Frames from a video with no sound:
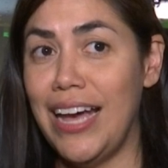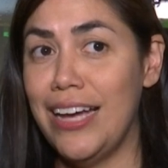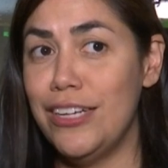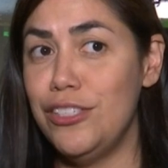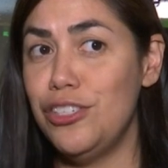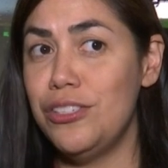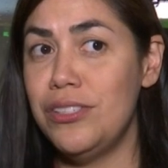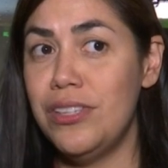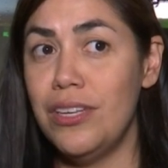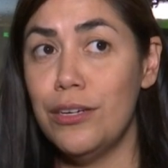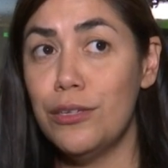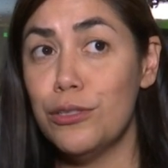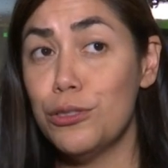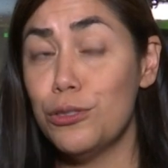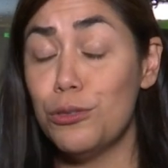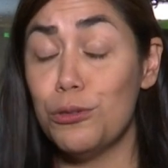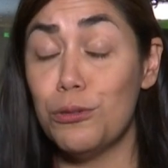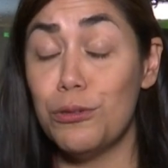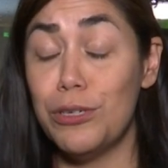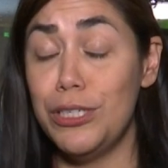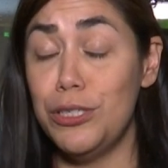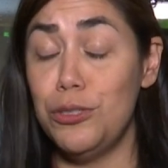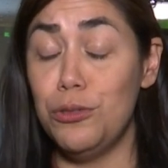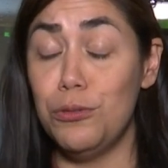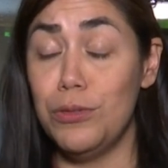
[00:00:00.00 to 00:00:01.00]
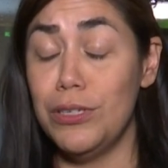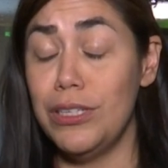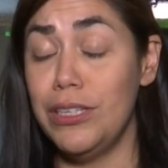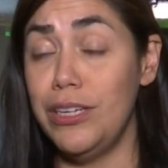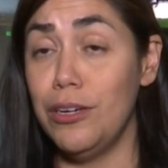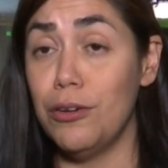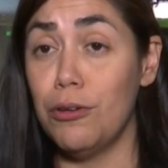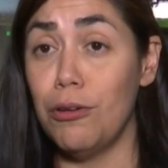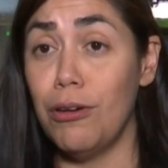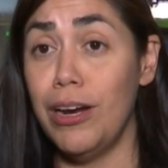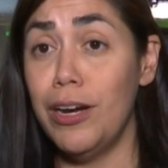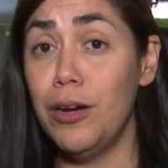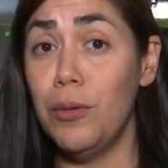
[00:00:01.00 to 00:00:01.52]
I just think her story is really
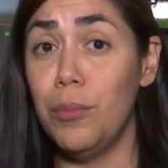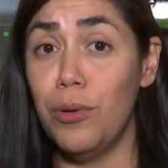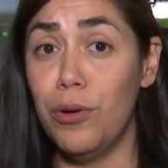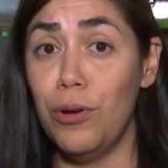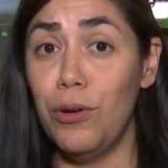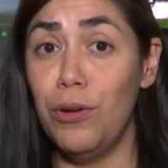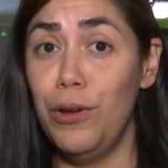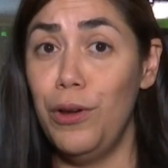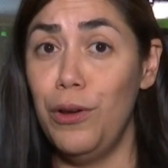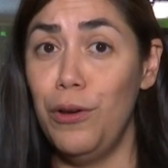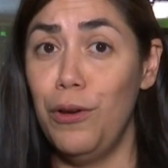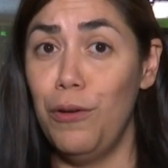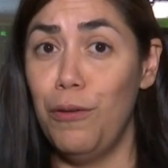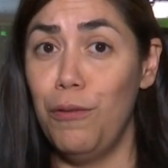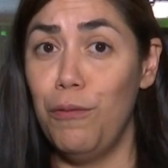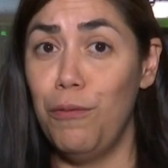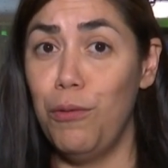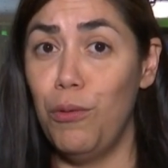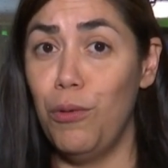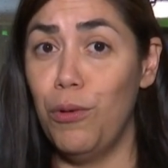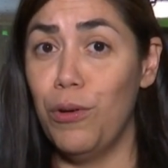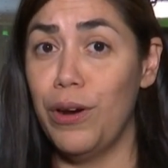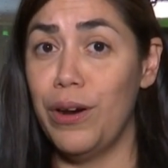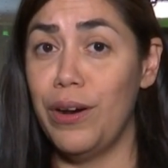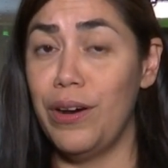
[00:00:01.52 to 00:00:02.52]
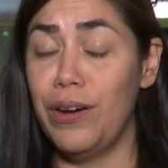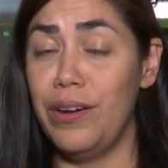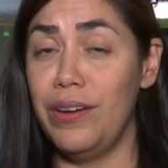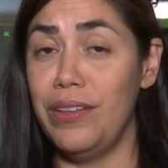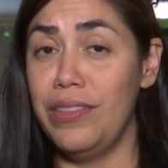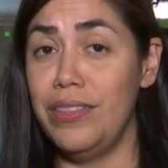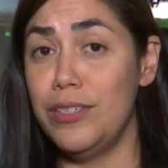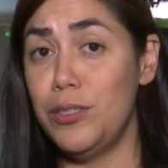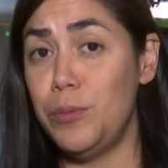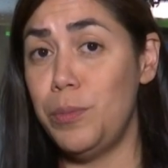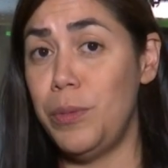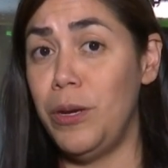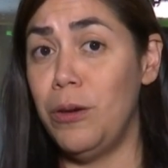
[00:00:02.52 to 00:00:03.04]
incredible for
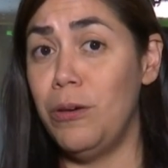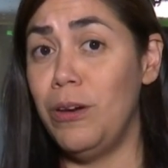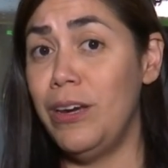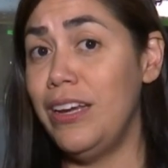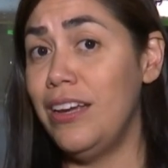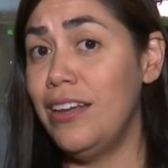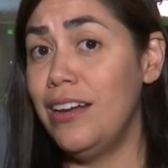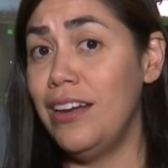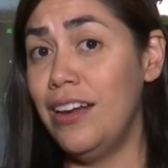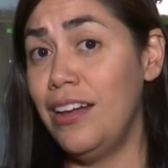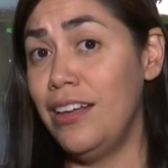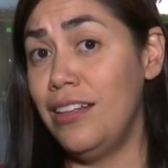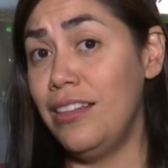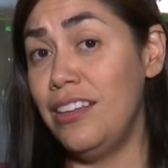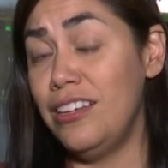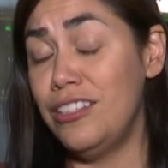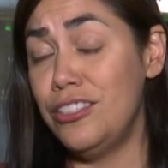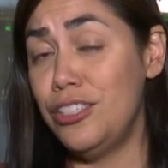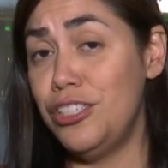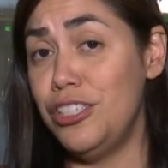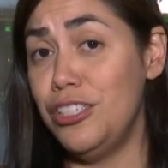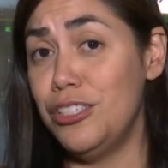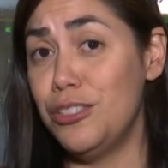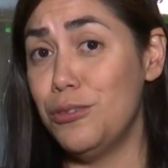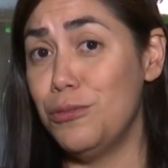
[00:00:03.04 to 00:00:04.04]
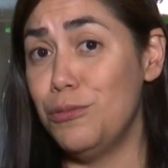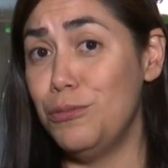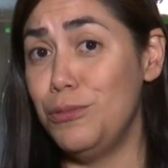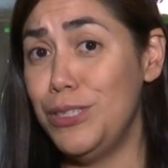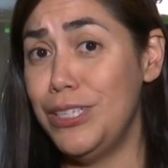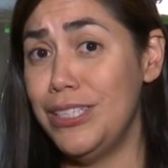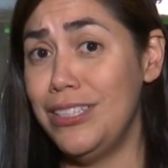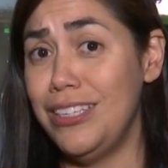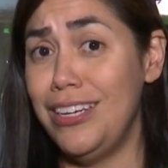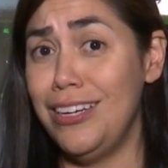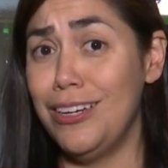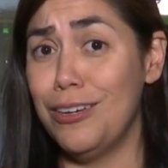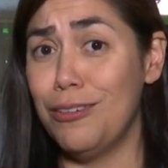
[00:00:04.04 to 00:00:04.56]
this period, and I think she's a
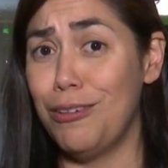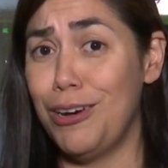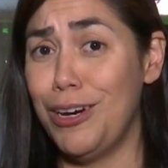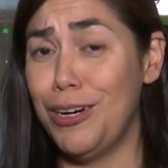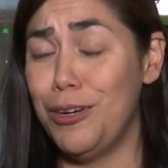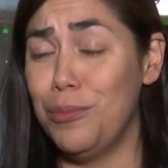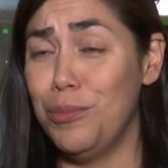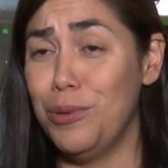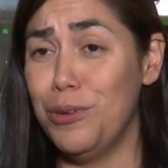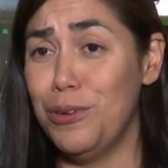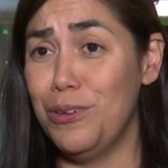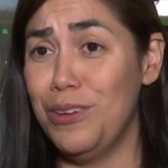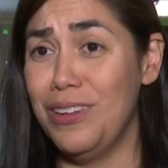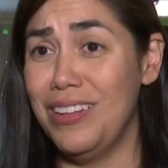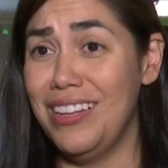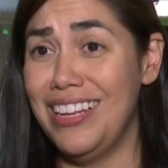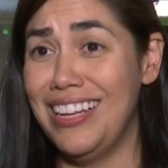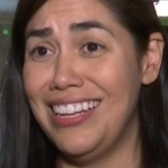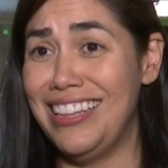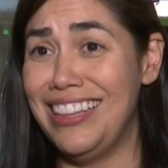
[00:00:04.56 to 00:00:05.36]
really incredible